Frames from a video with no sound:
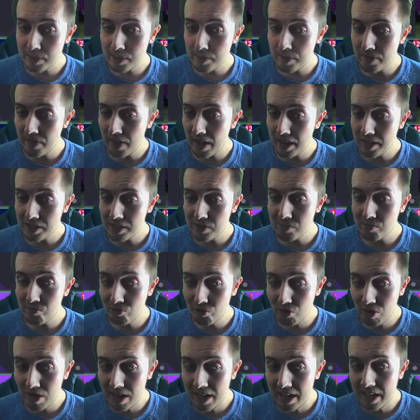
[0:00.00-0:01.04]
fair. Some
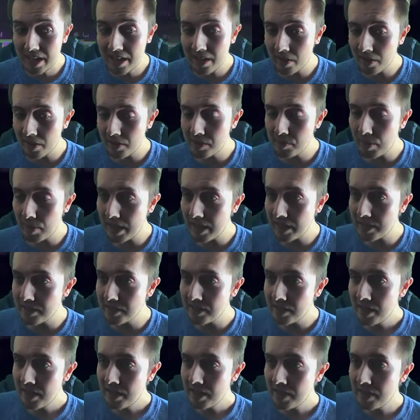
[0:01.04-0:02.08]
really nice players
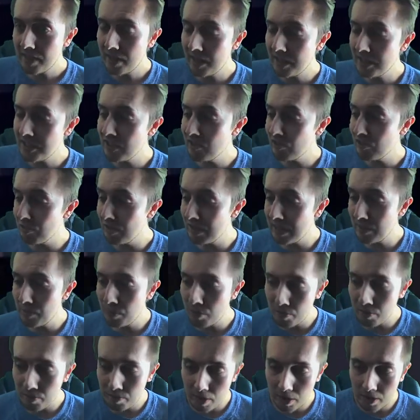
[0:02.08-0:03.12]
that I actually really
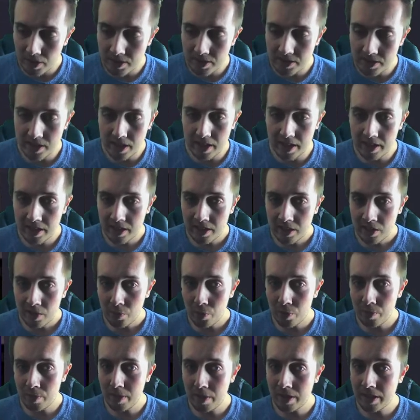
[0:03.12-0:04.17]
wouldn't mind uh,
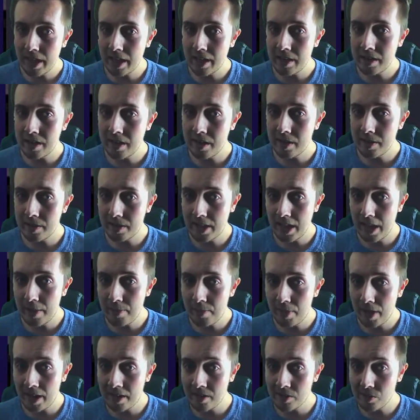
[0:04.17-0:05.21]
wouldn't mind getting uh, getting my
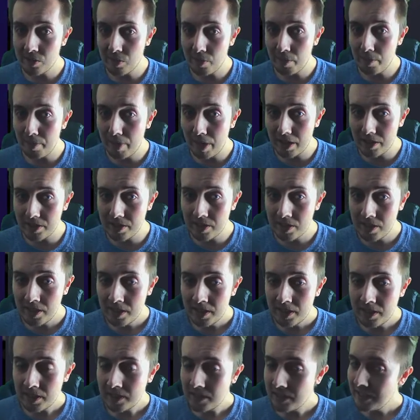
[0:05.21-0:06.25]
hands on. But,
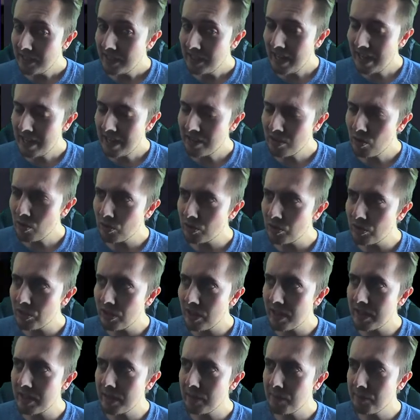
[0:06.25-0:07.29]
yeah, not
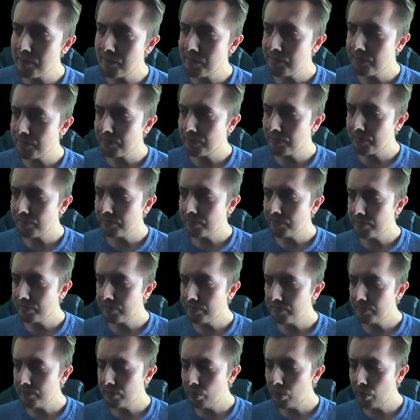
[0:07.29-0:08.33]
like...
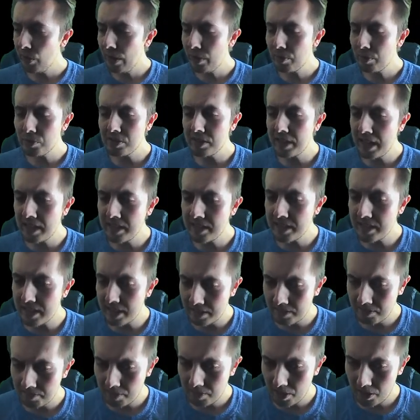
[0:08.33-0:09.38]
Not outstanding,
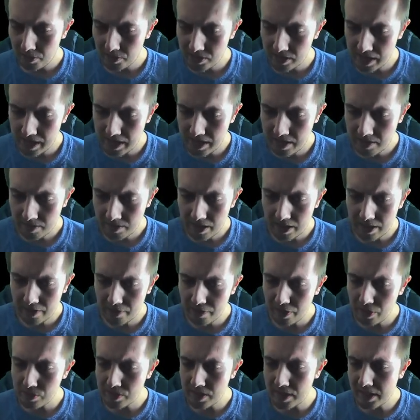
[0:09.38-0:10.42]
I'd say. If there
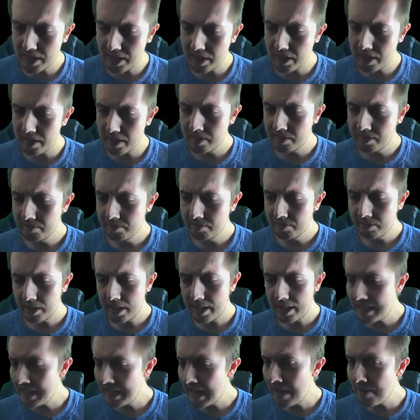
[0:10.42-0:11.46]
was like a, a
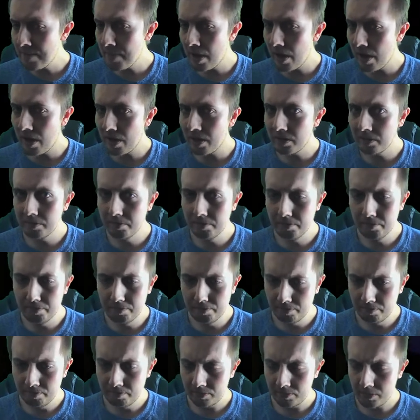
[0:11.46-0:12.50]
Neymar
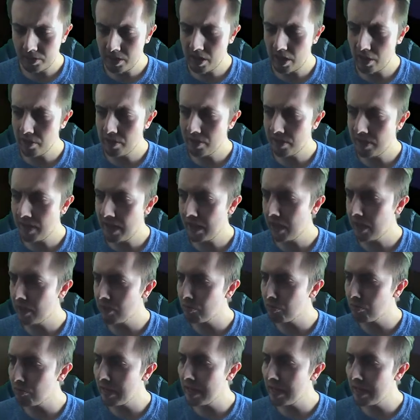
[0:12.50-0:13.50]
you know, that kind of really